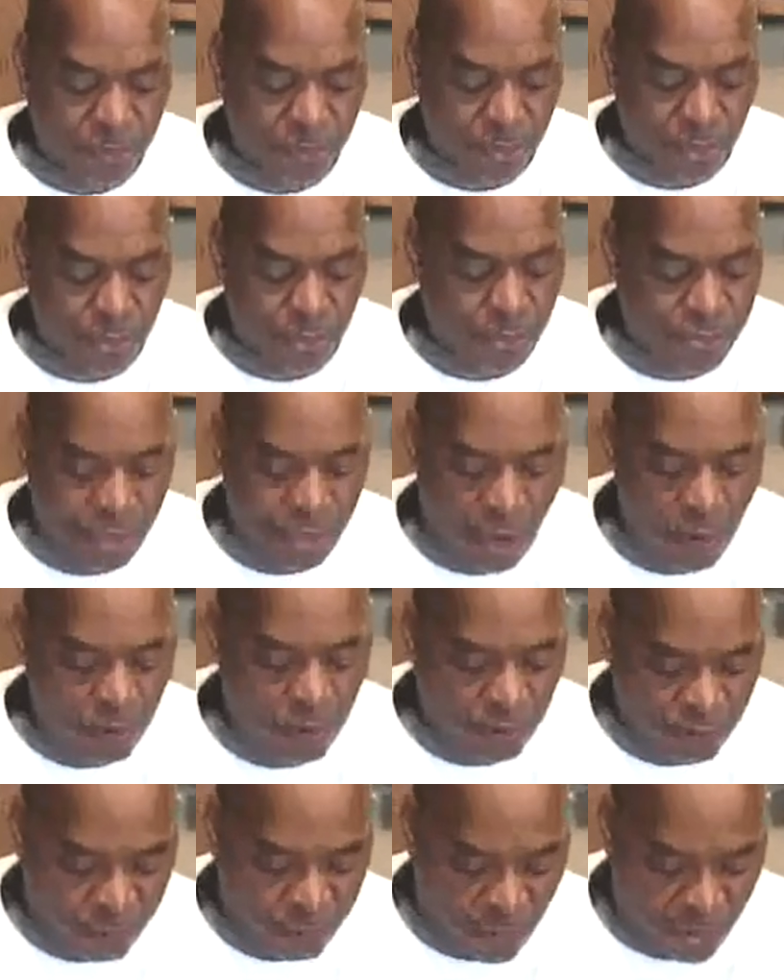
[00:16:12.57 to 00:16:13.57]
you
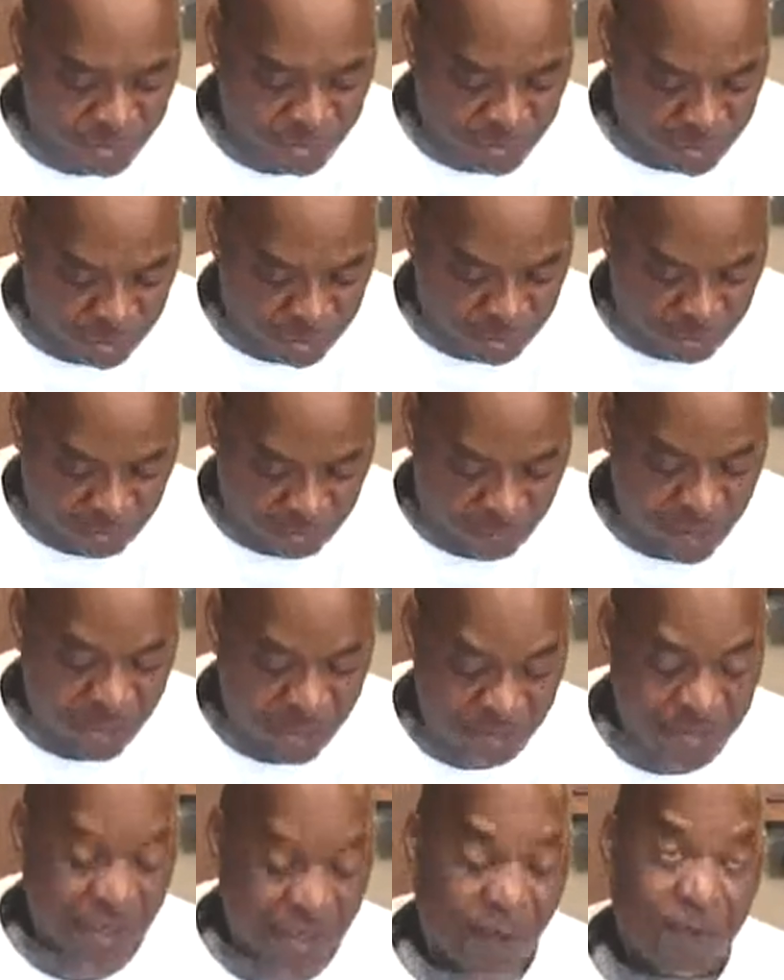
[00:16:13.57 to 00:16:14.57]
don't cross the
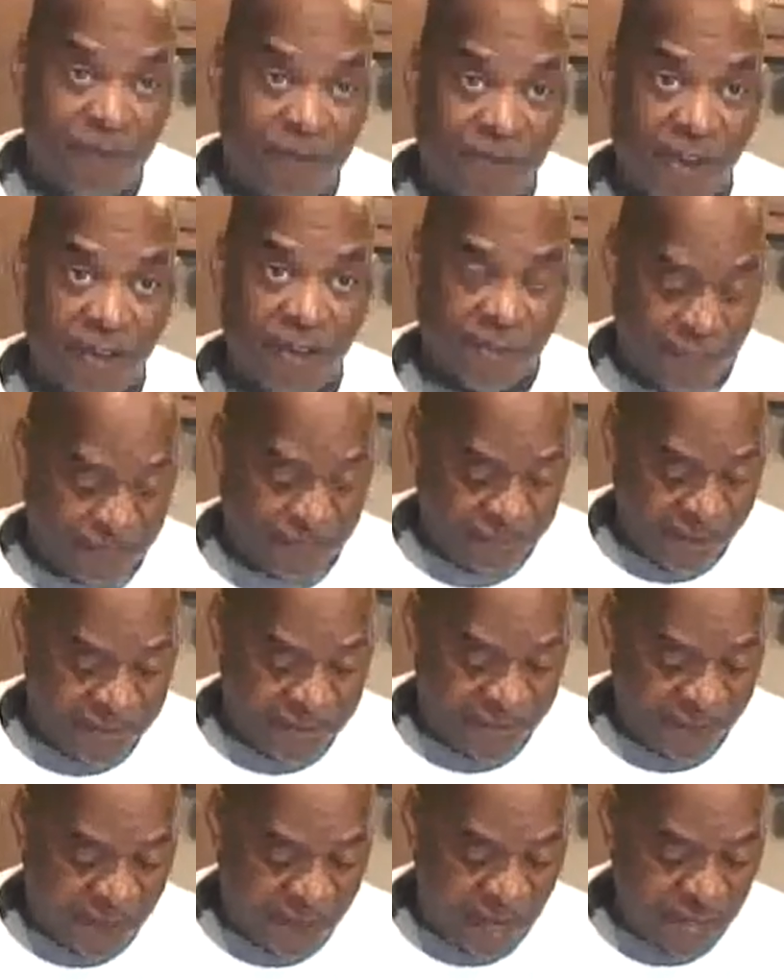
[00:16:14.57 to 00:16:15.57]
street.
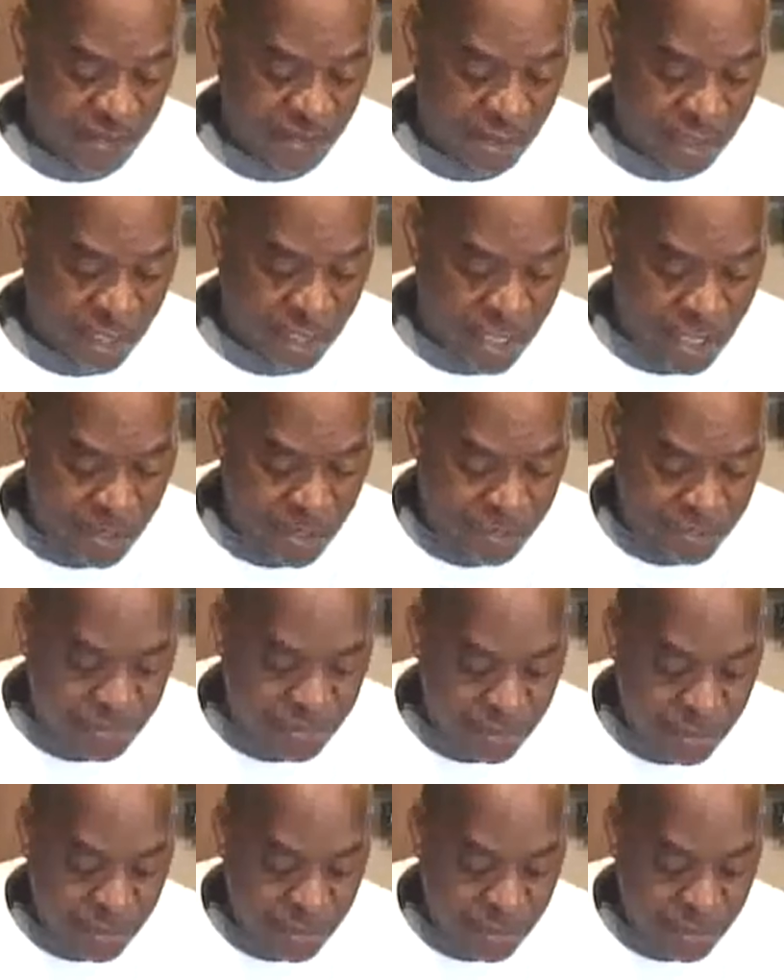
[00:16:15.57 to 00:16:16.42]
Self-preservation is